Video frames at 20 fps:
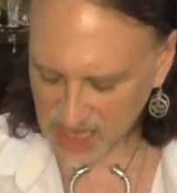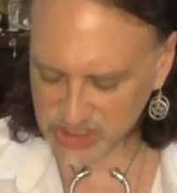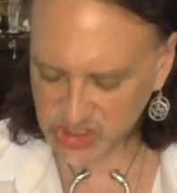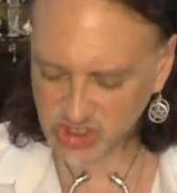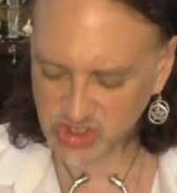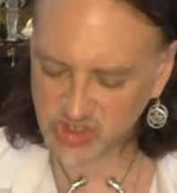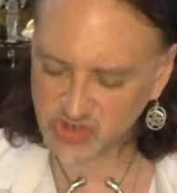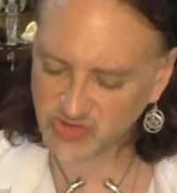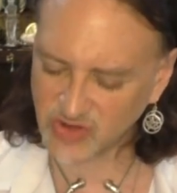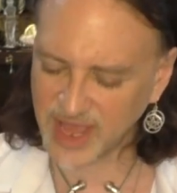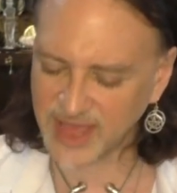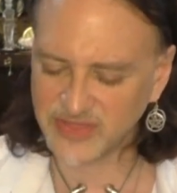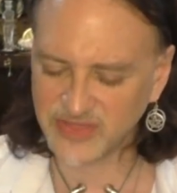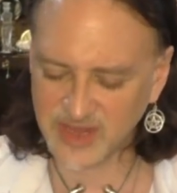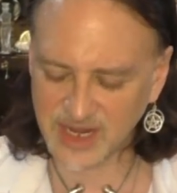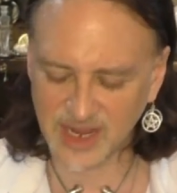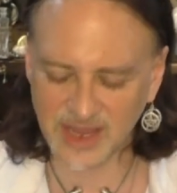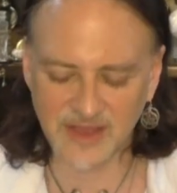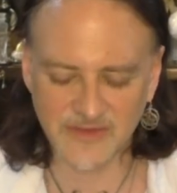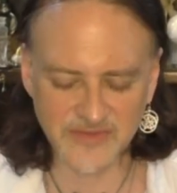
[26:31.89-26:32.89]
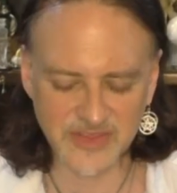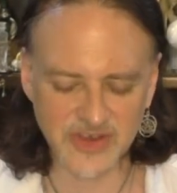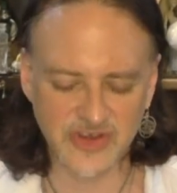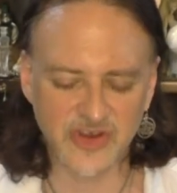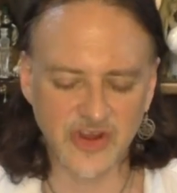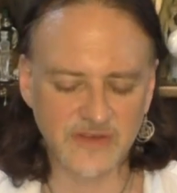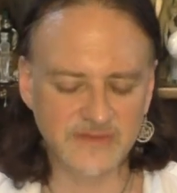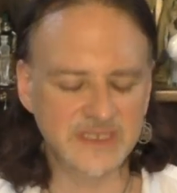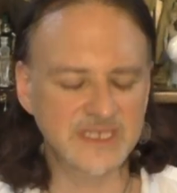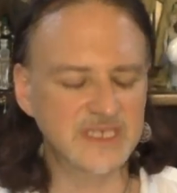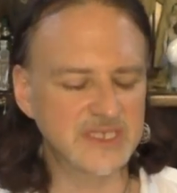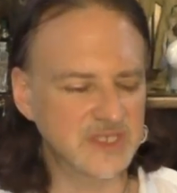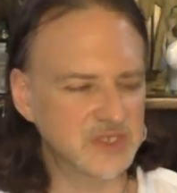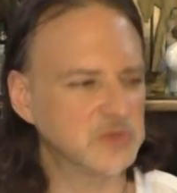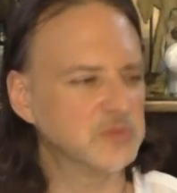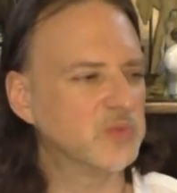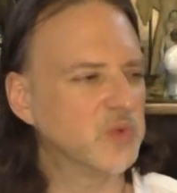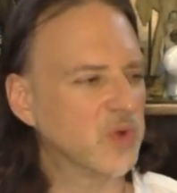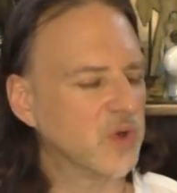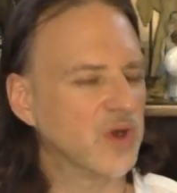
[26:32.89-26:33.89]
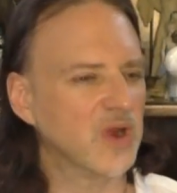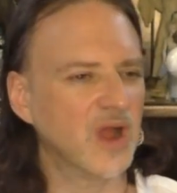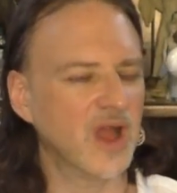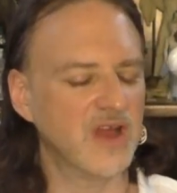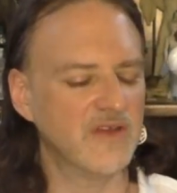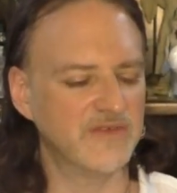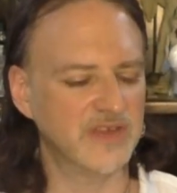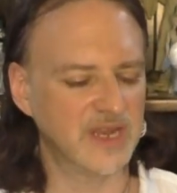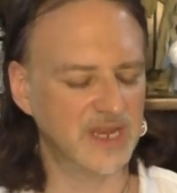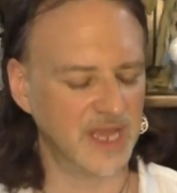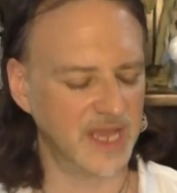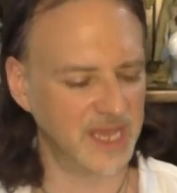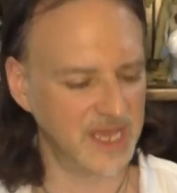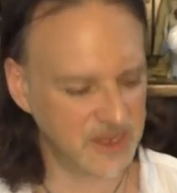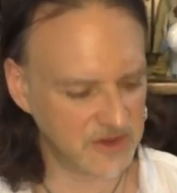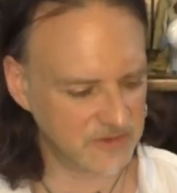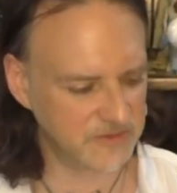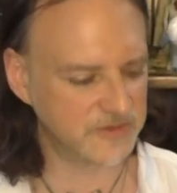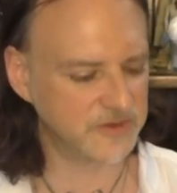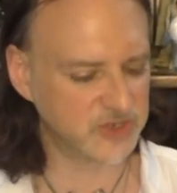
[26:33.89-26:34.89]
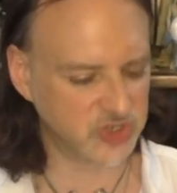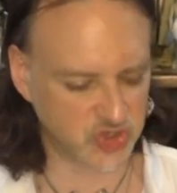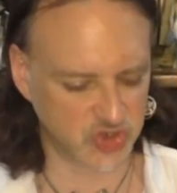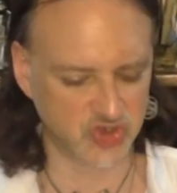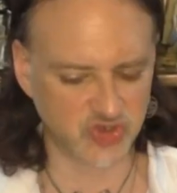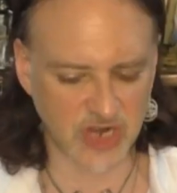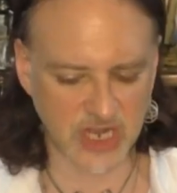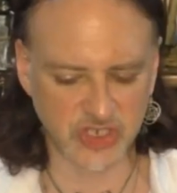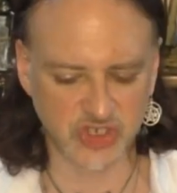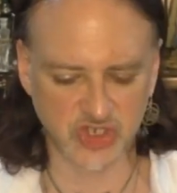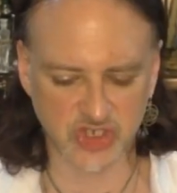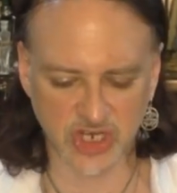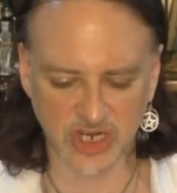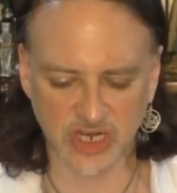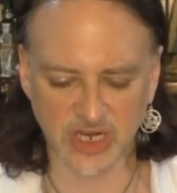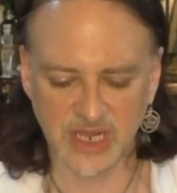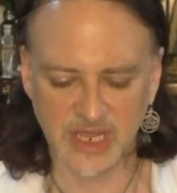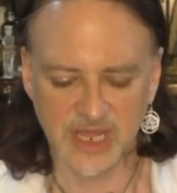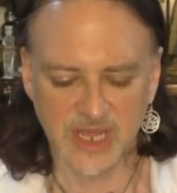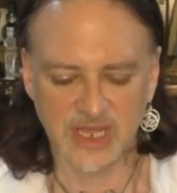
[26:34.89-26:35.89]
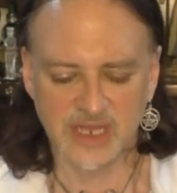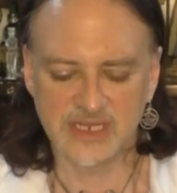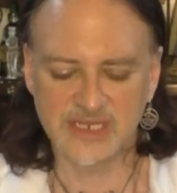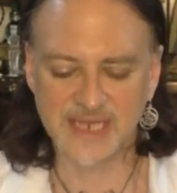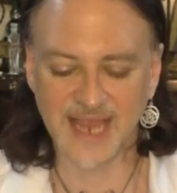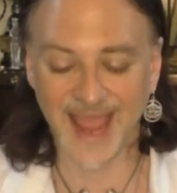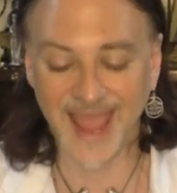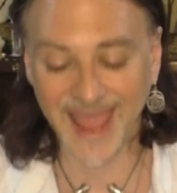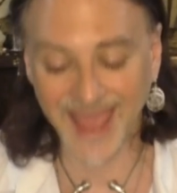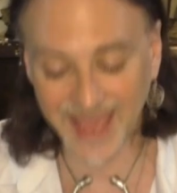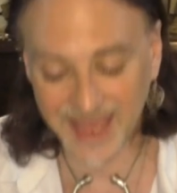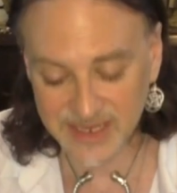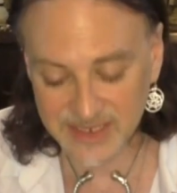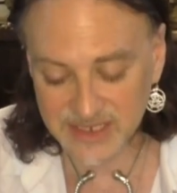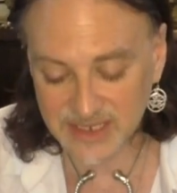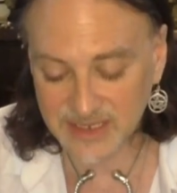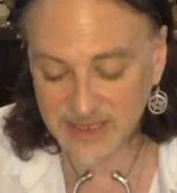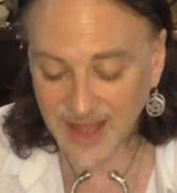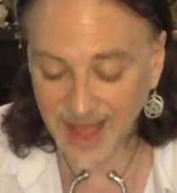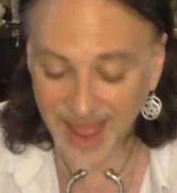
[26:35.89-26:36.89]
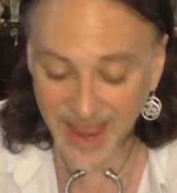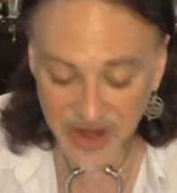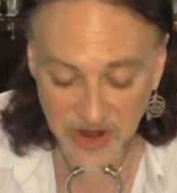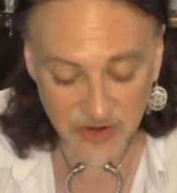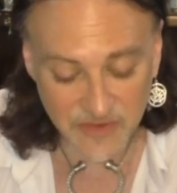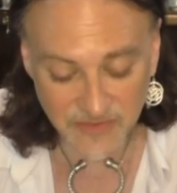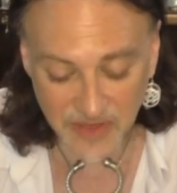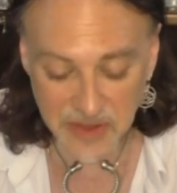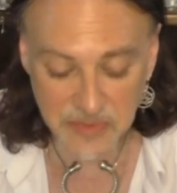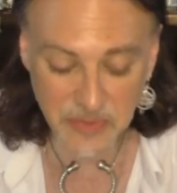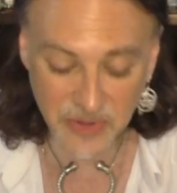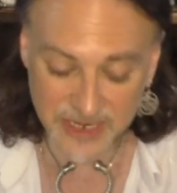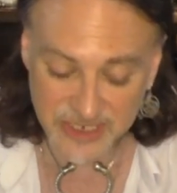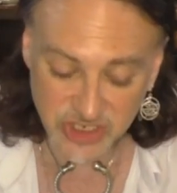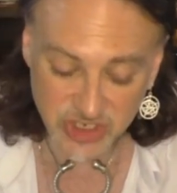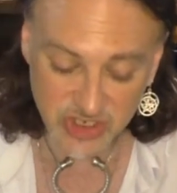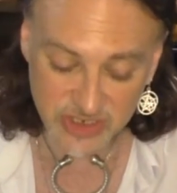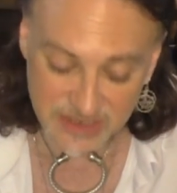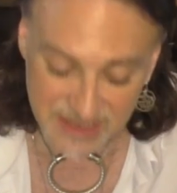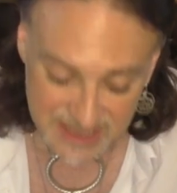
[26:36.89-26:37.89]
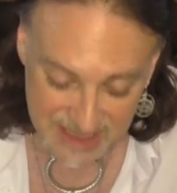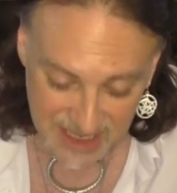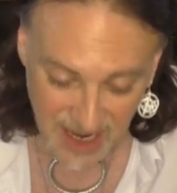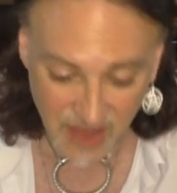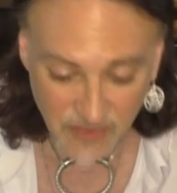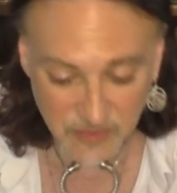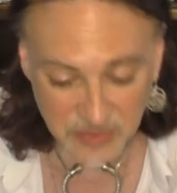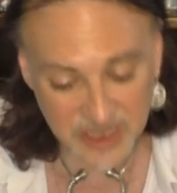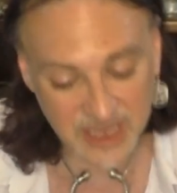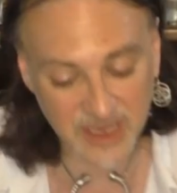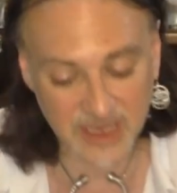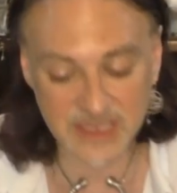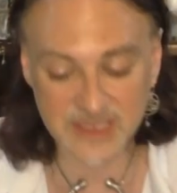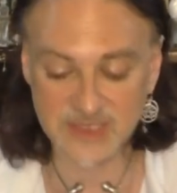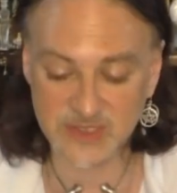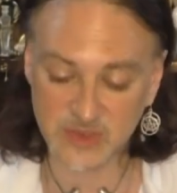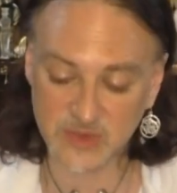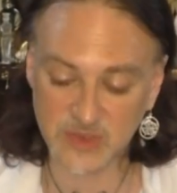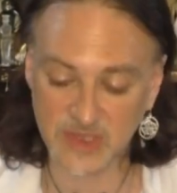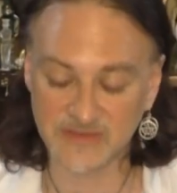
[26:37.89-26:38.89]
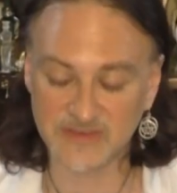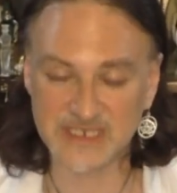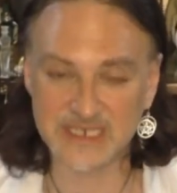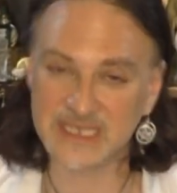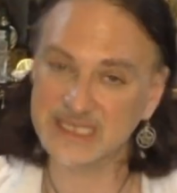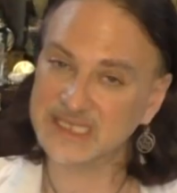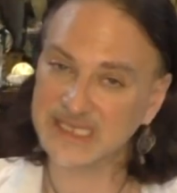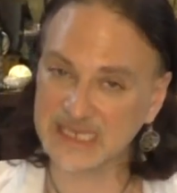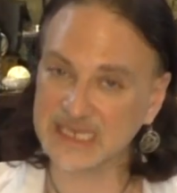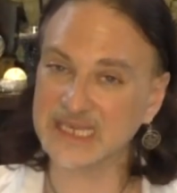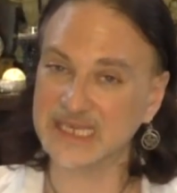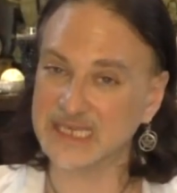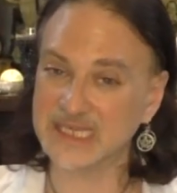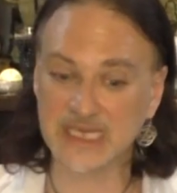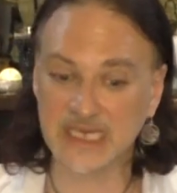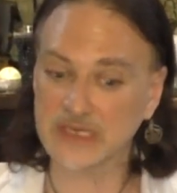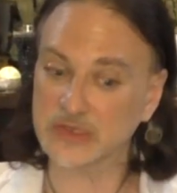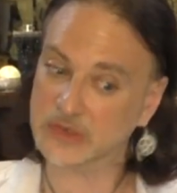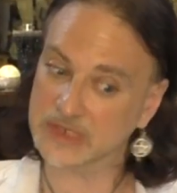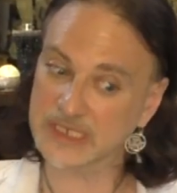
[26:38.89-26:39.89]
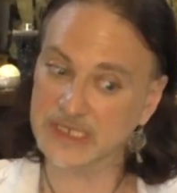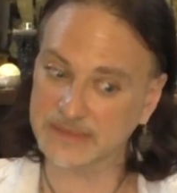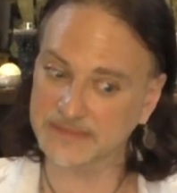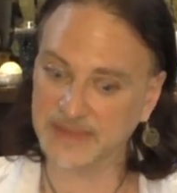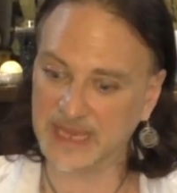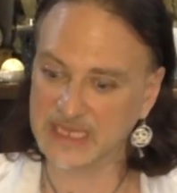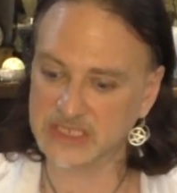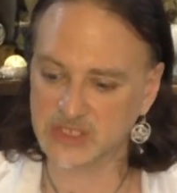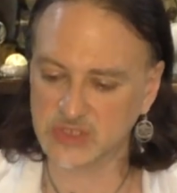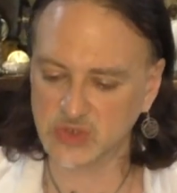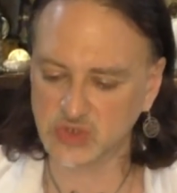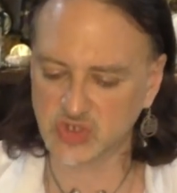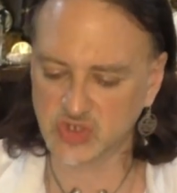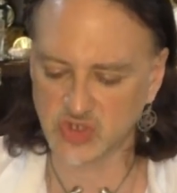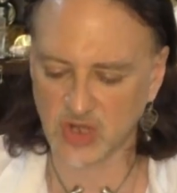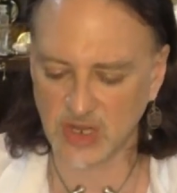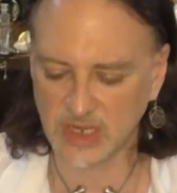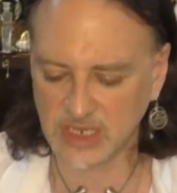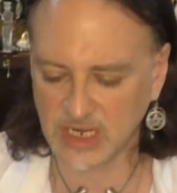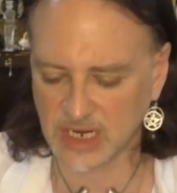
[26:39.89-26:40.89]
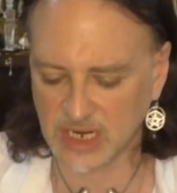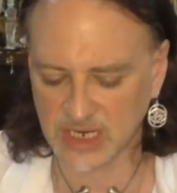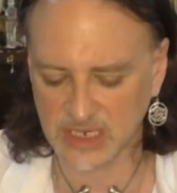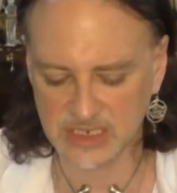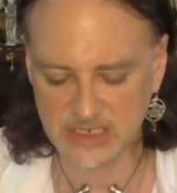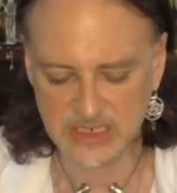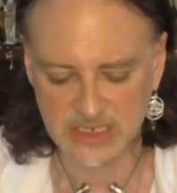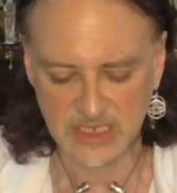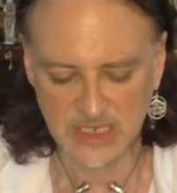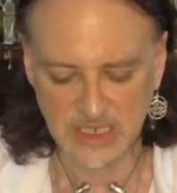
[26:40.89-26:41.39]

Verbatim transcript: strengthening of the nervous system, more of an infrastructure to handle higher vibrational stuff, because if it doesn't kill you, it makes you stronger.